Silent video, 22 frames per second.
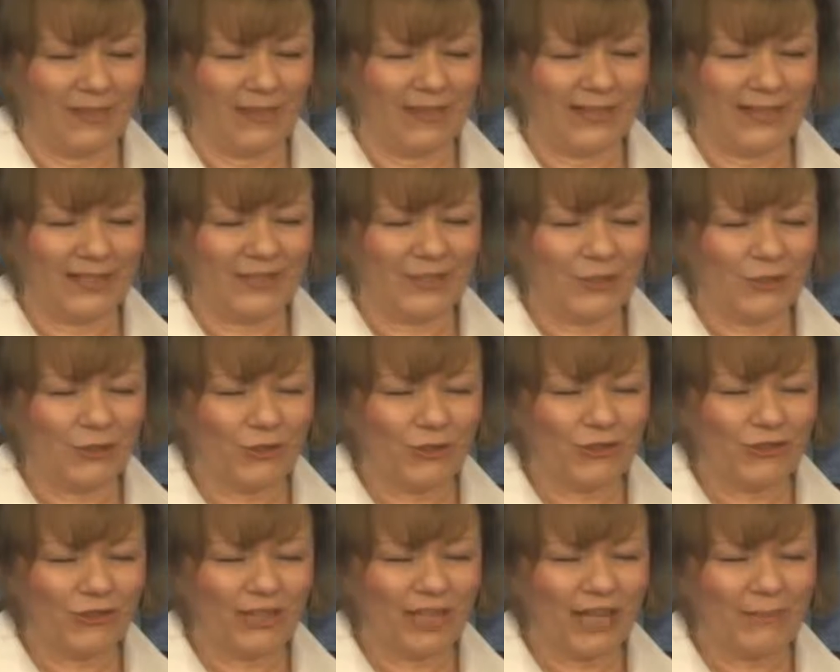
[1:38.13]
It is
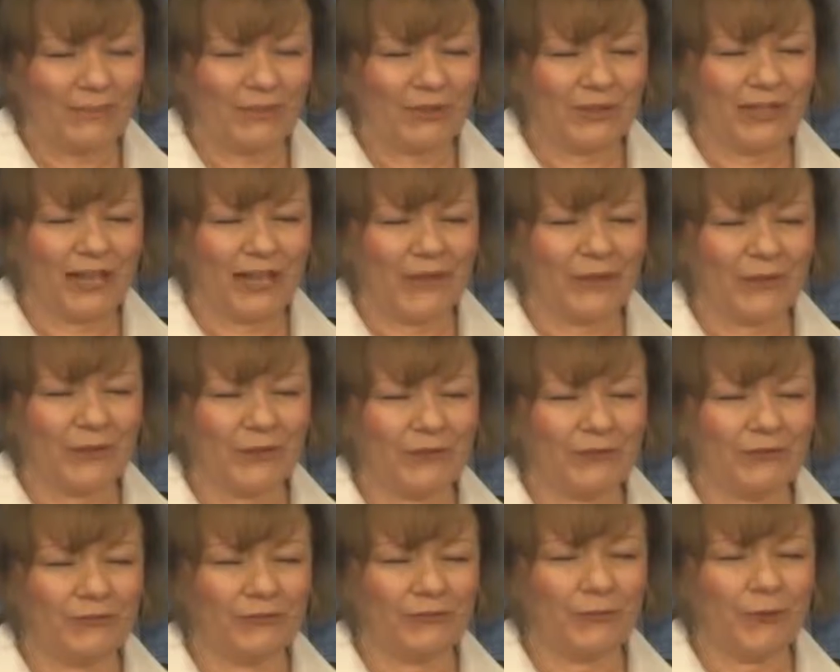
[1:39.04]
good to come
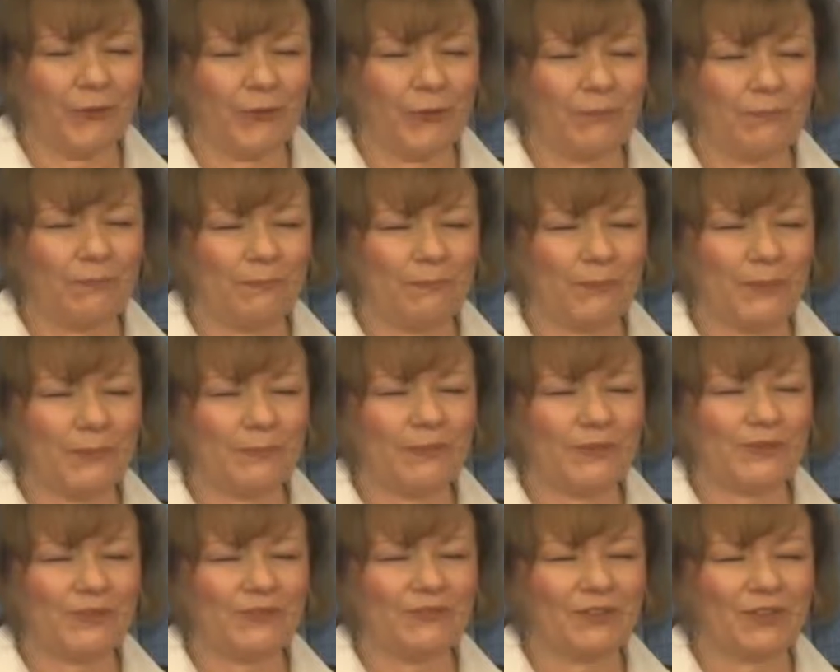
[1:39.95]
together for the
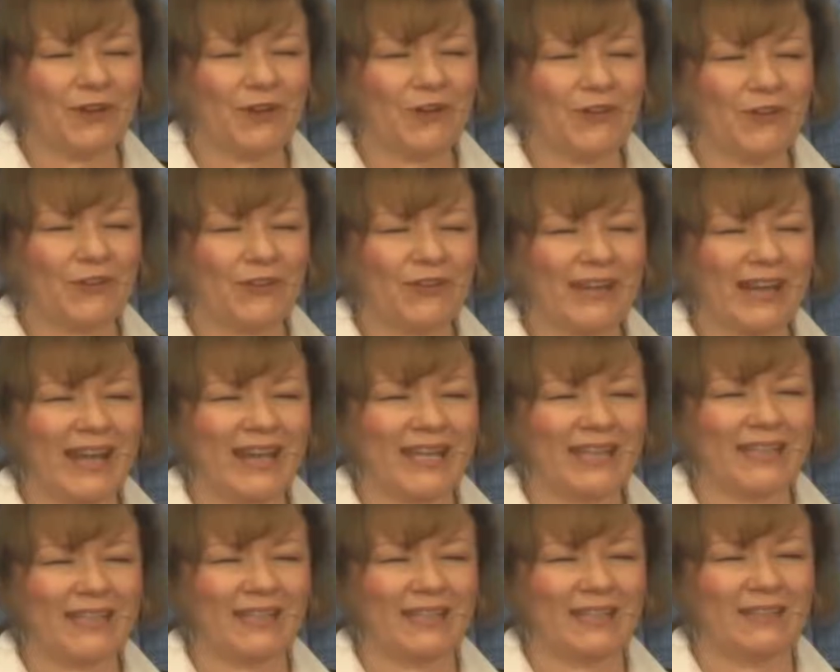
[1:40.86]
purpose of
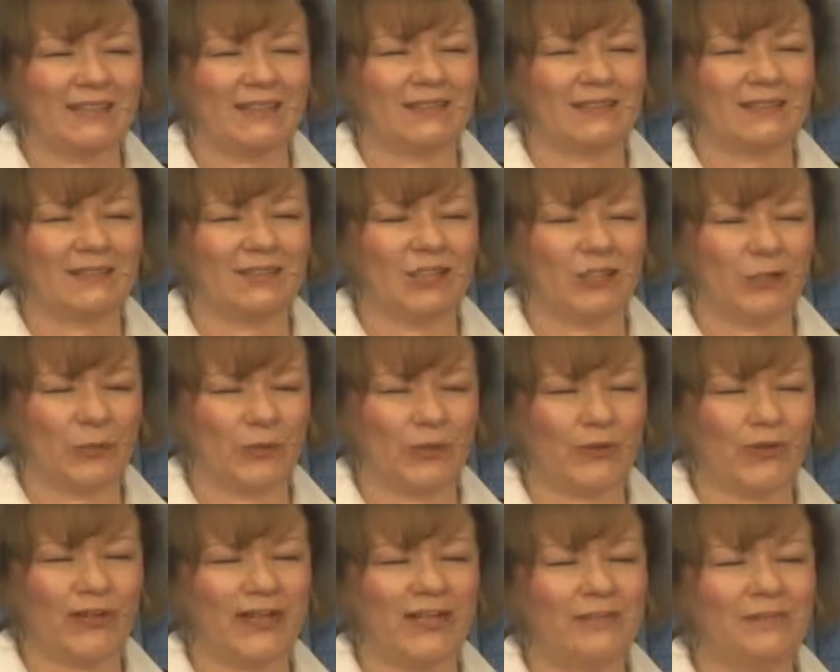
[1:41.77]
co-creating. Do you
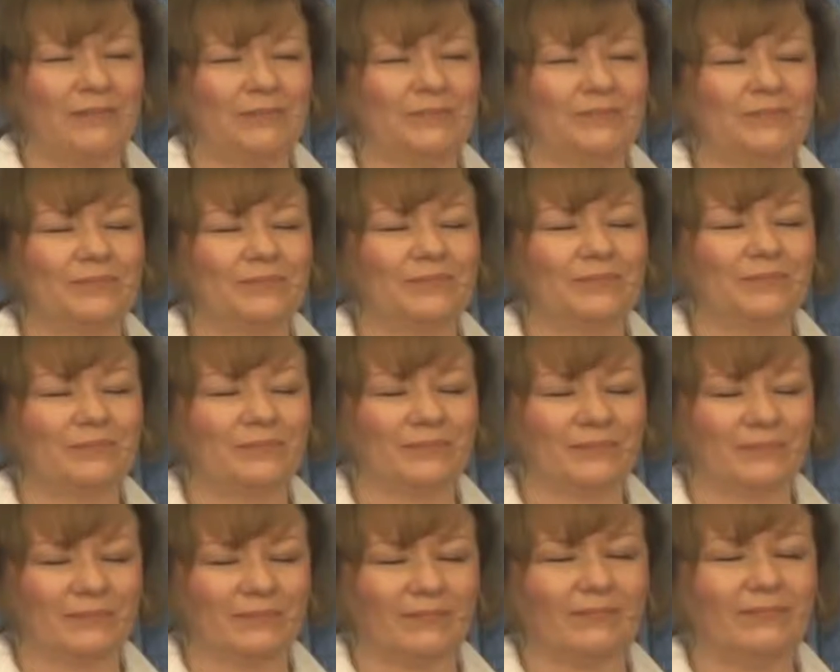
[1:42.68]
agree?
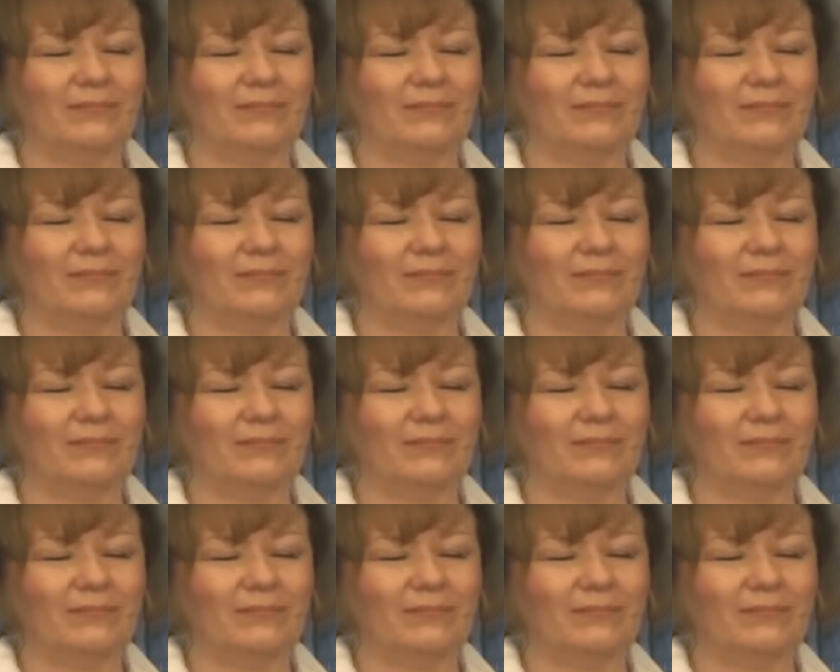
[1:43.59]
Yes.